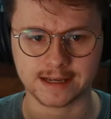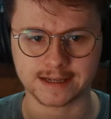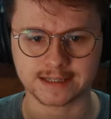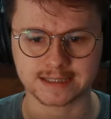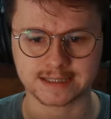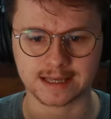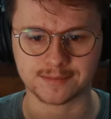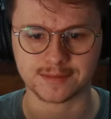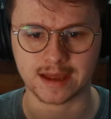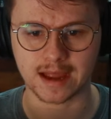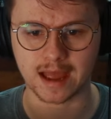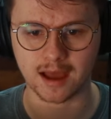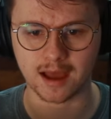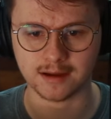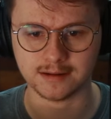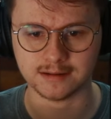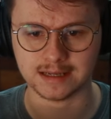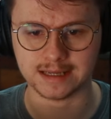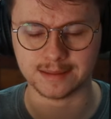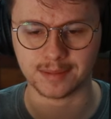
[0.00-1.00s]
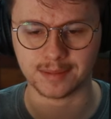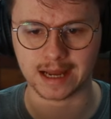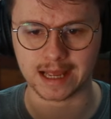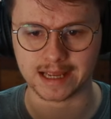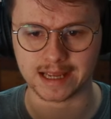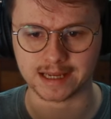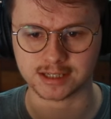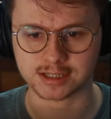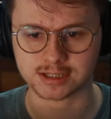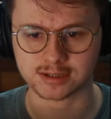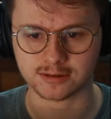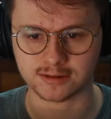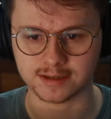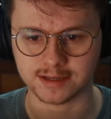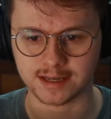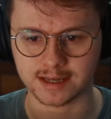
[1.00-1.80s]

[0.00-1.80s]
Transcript: except they're only playing short